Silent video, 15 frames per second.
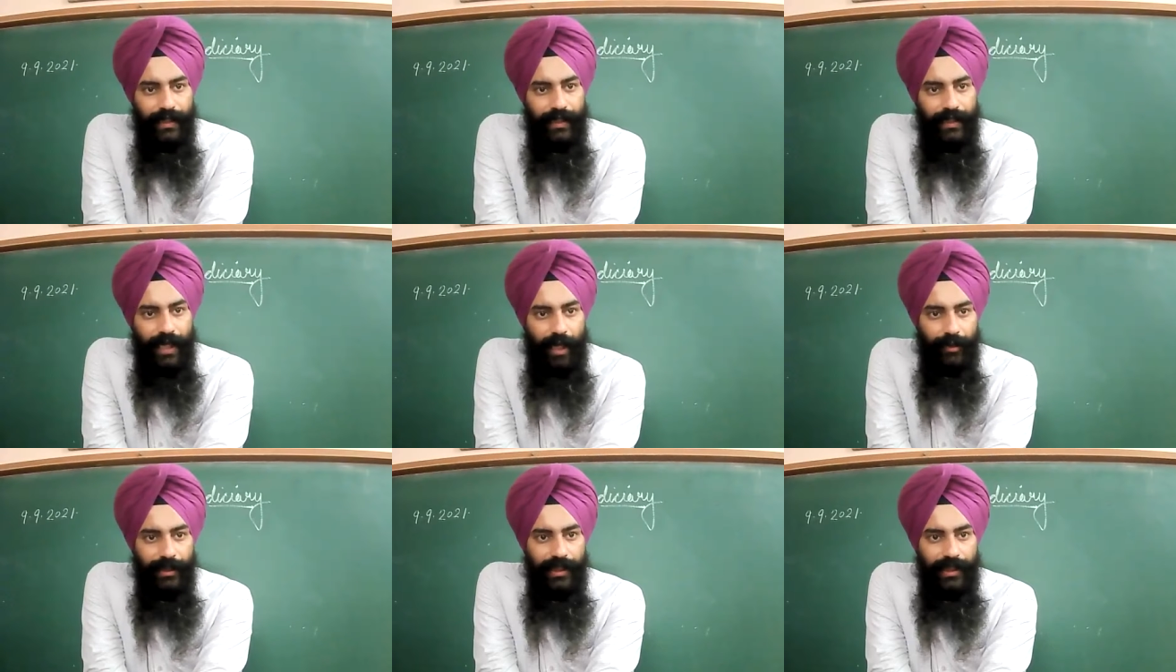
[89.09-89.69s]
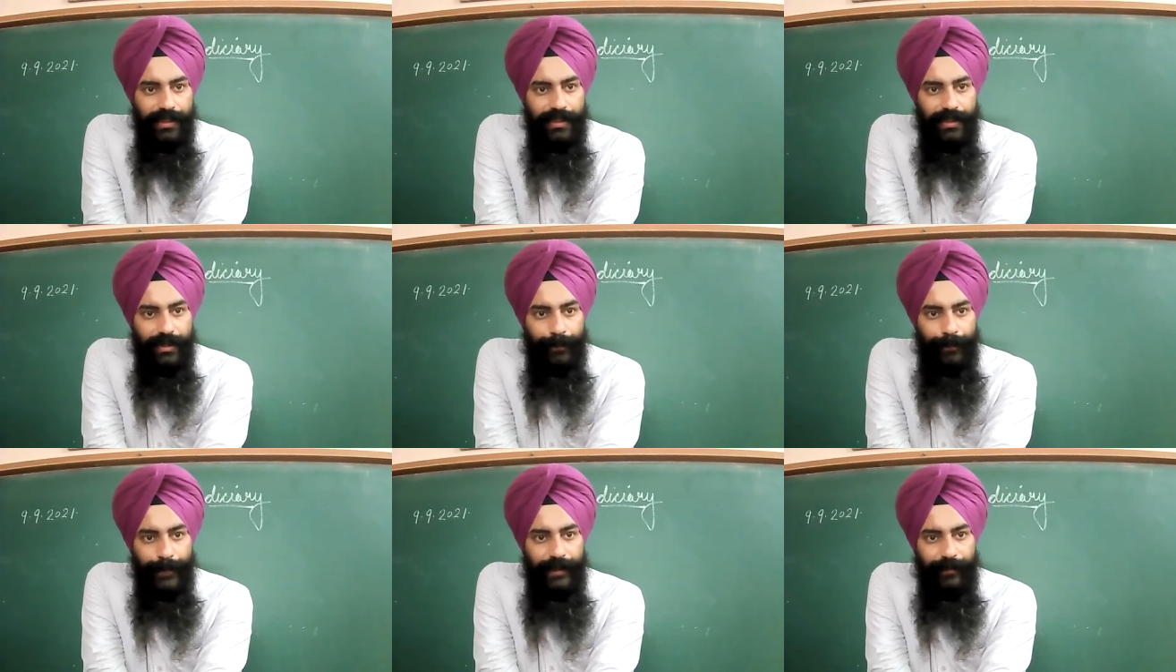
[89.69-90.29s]
Now the
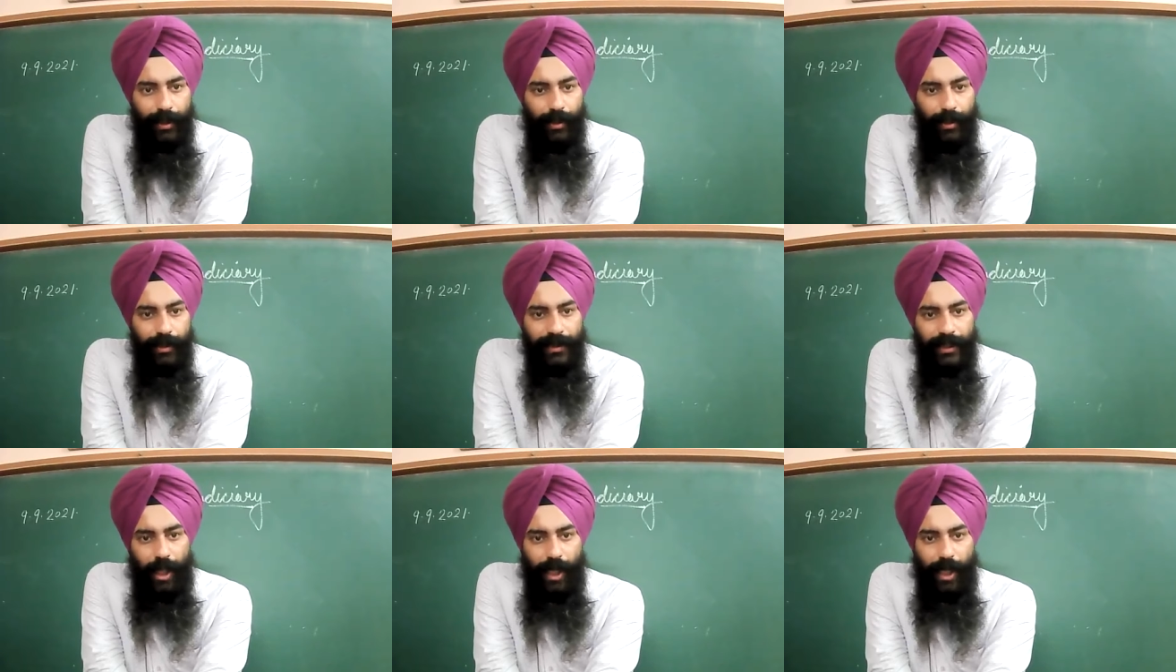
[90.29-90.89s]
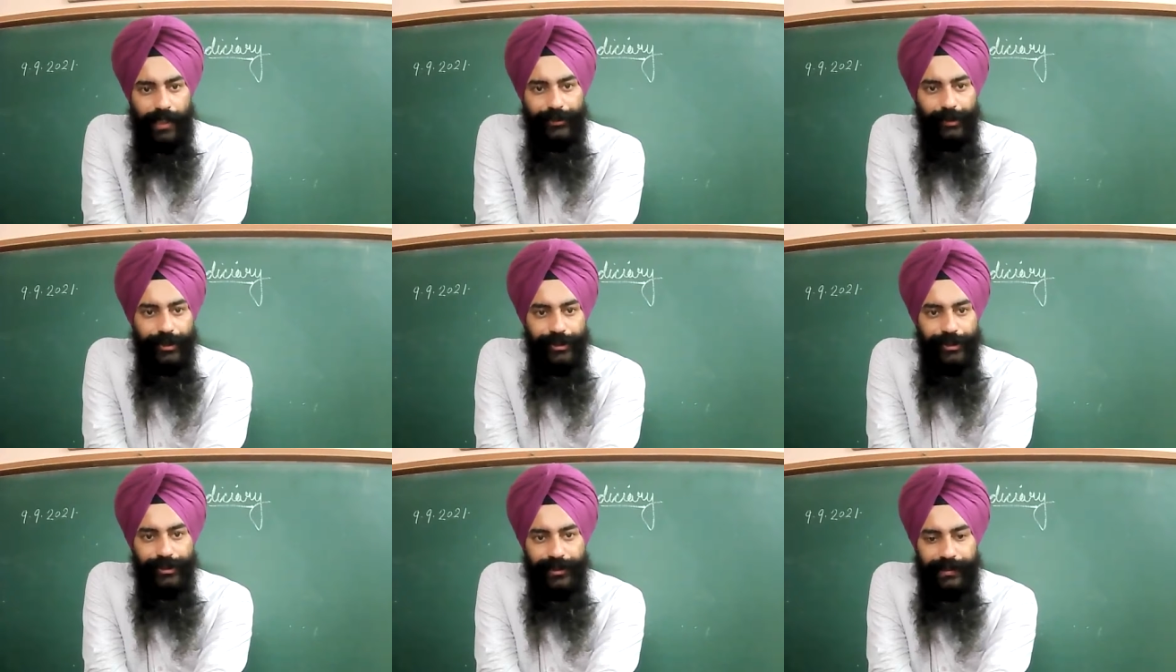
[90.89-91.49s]
Supreme Court or a
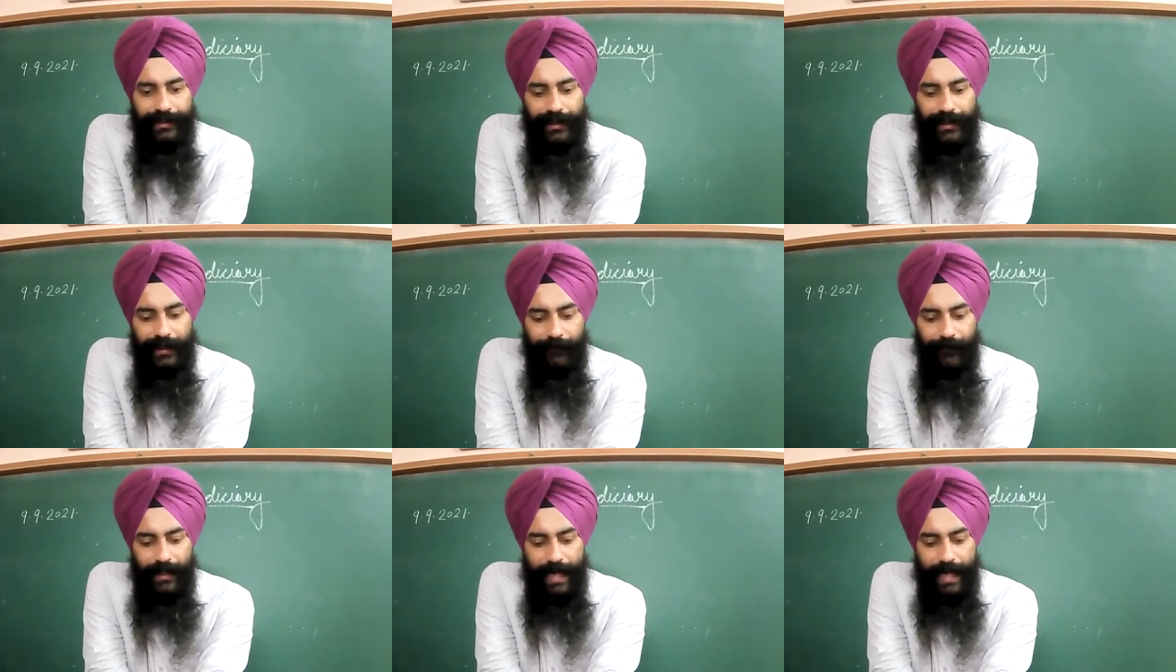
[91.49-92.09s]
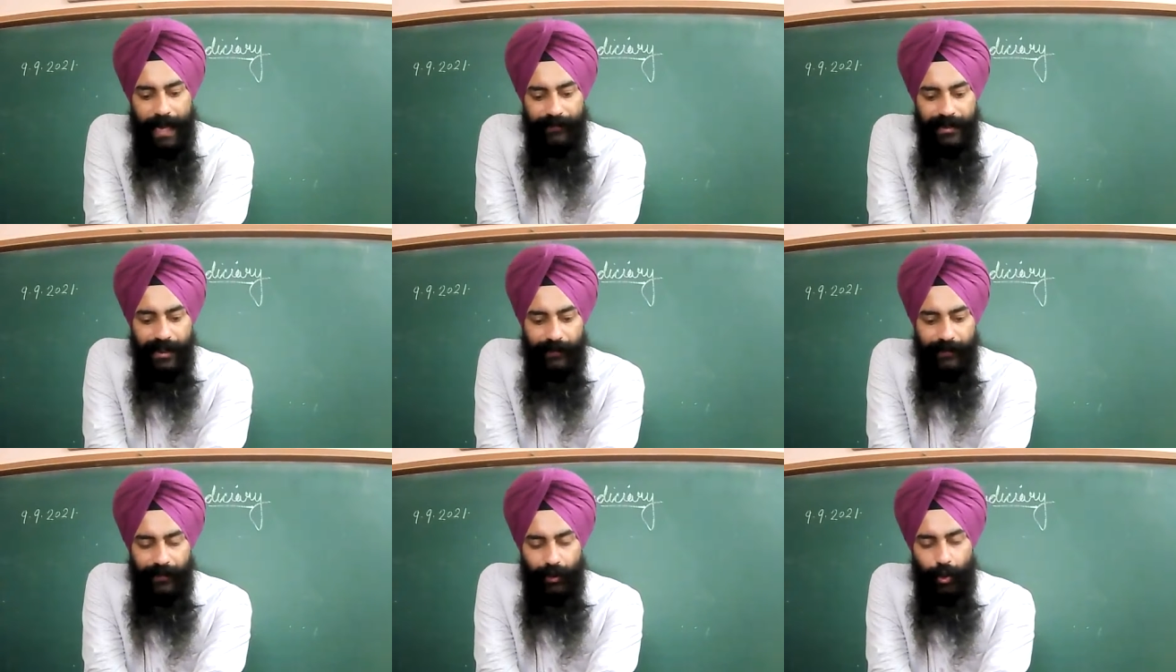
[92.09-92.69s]
judiciary, the different levels
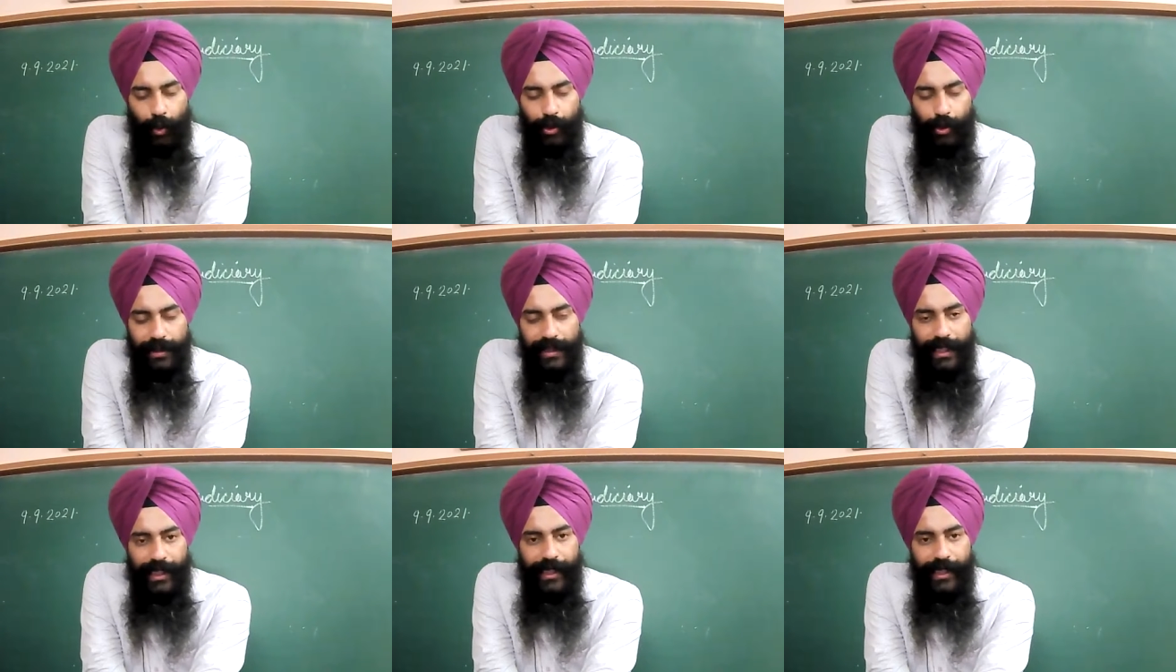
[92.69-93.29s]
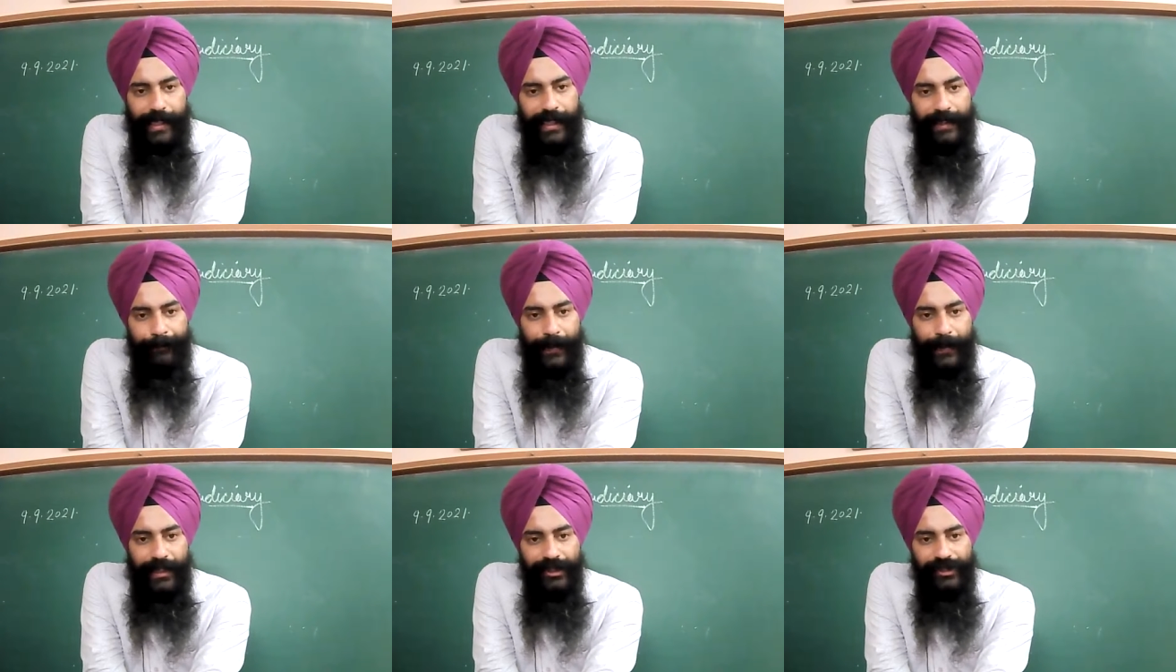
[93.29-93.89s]
of the courts, it
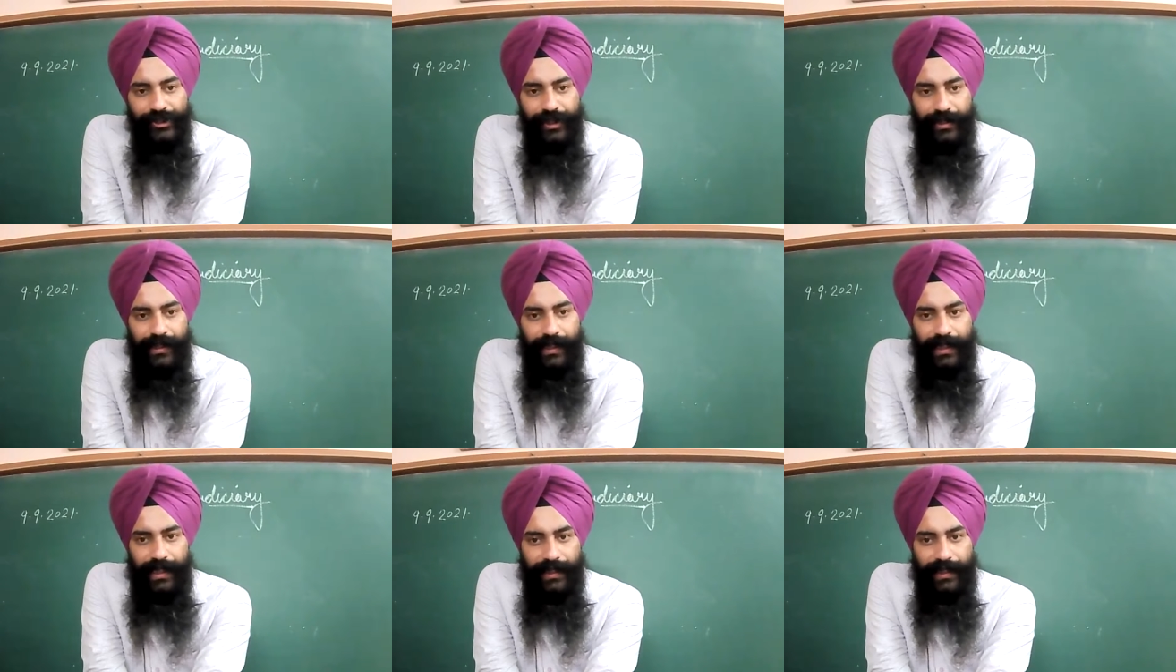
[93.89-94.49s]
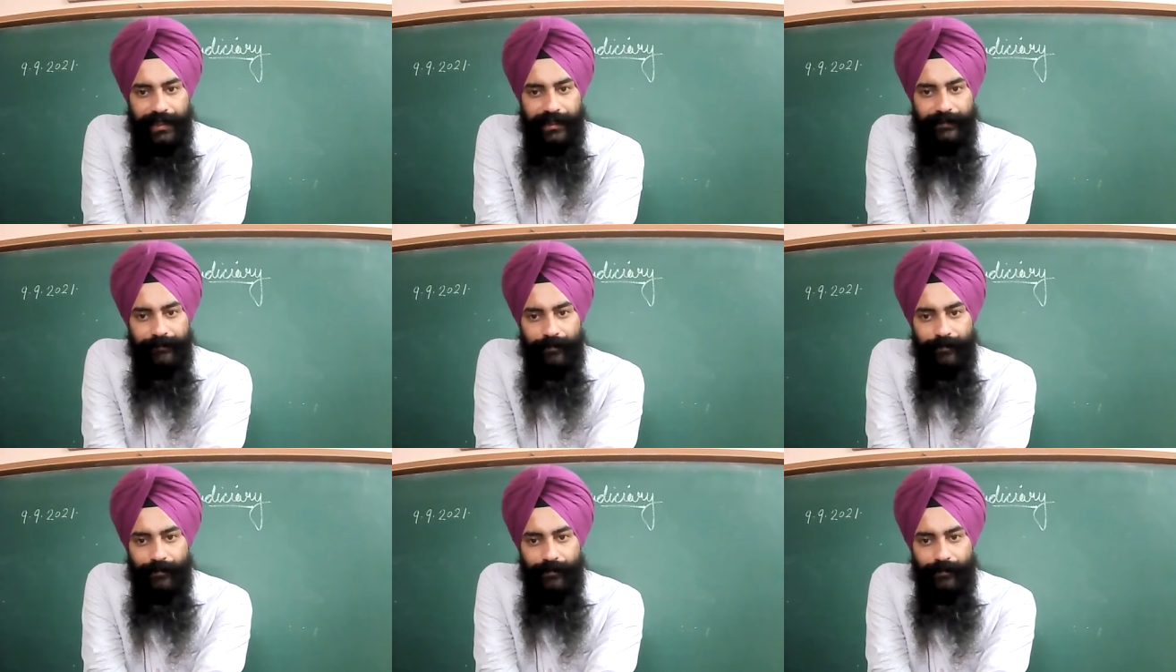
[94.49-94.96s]
punished the guilty.